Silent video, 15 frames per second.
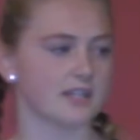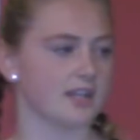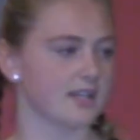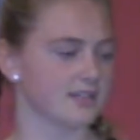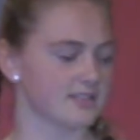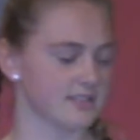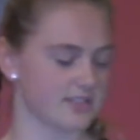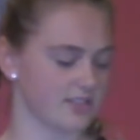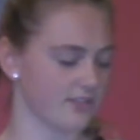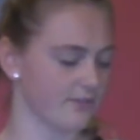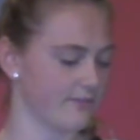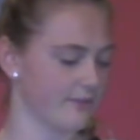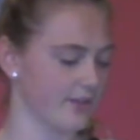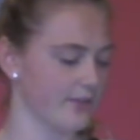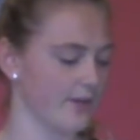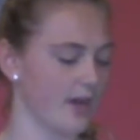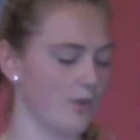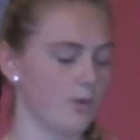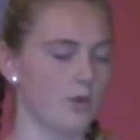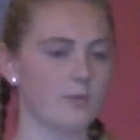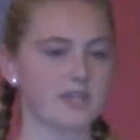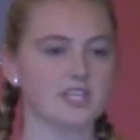us to figure
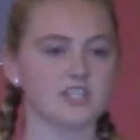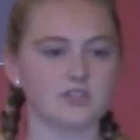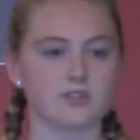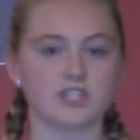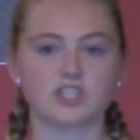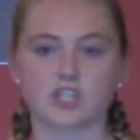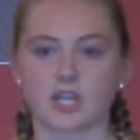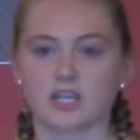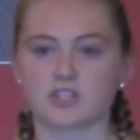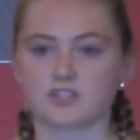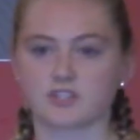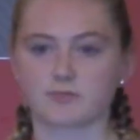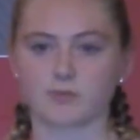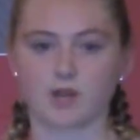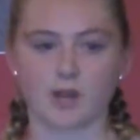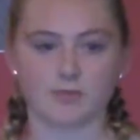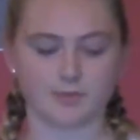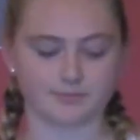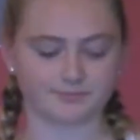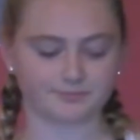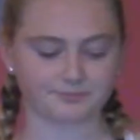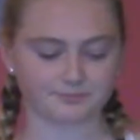out what we can do to change this
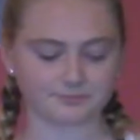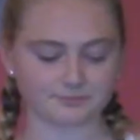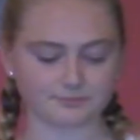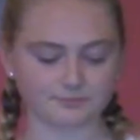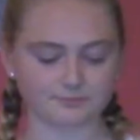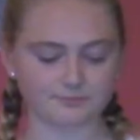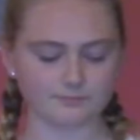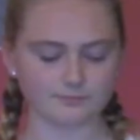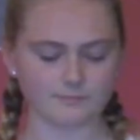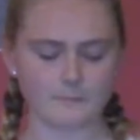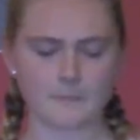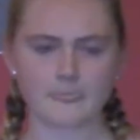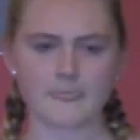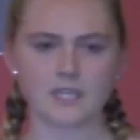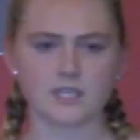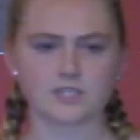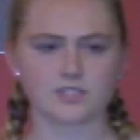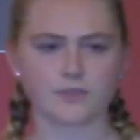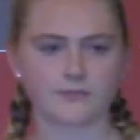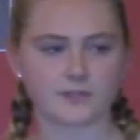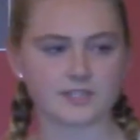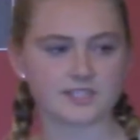problem.
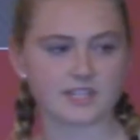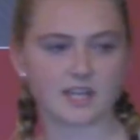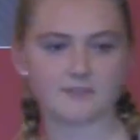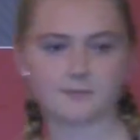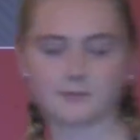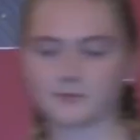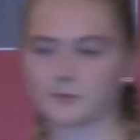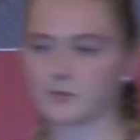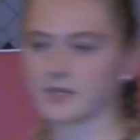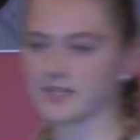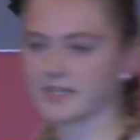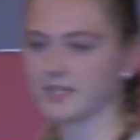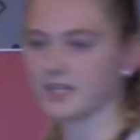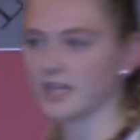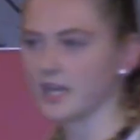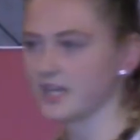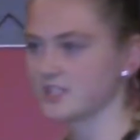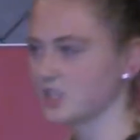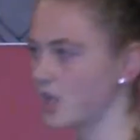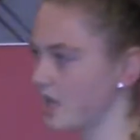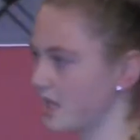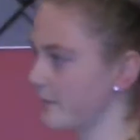So first off, before I
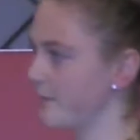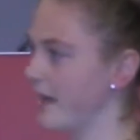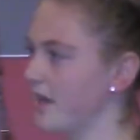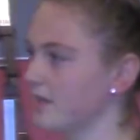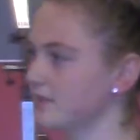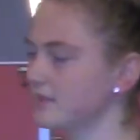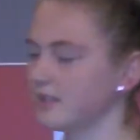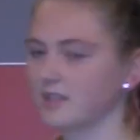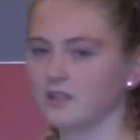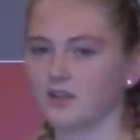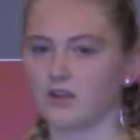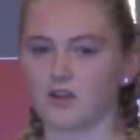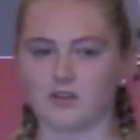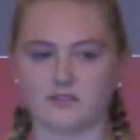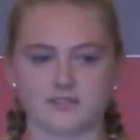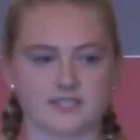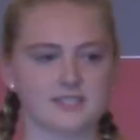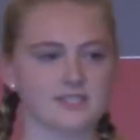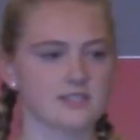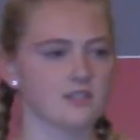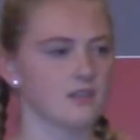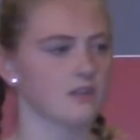talk about all
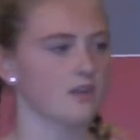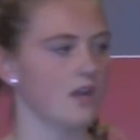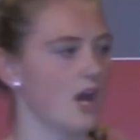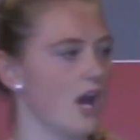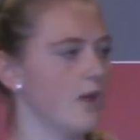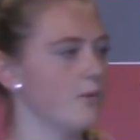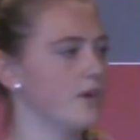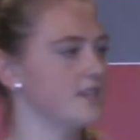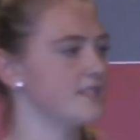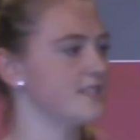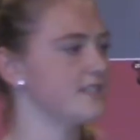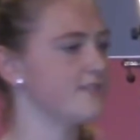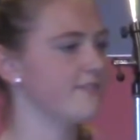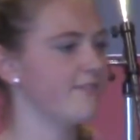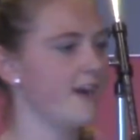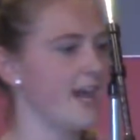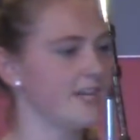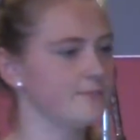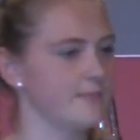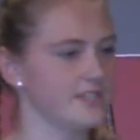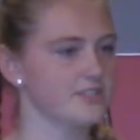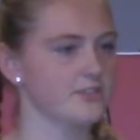this, I want to
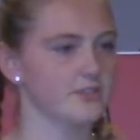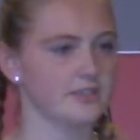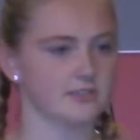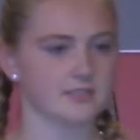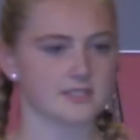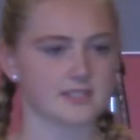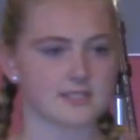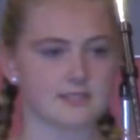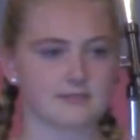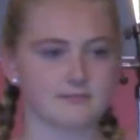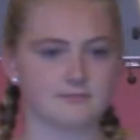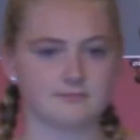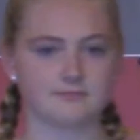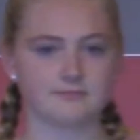define mental illness.